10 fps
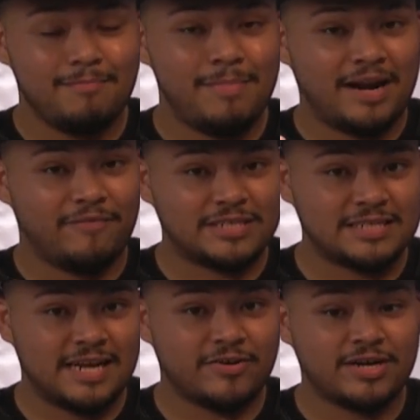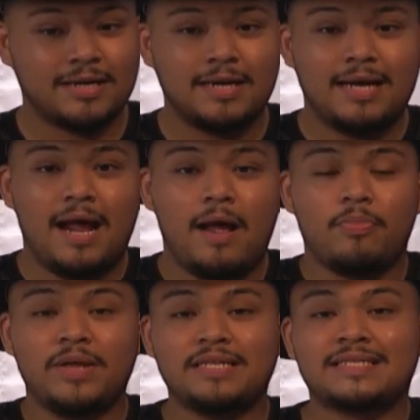Manifestation area,
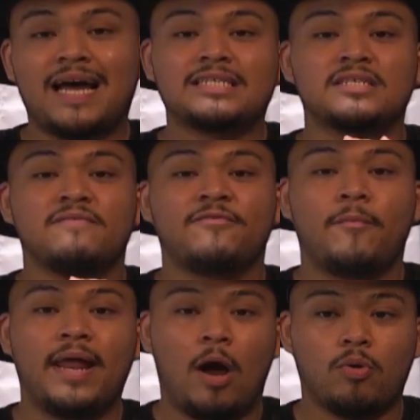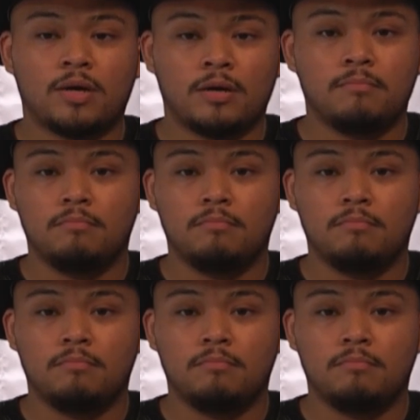detaching from an outcome,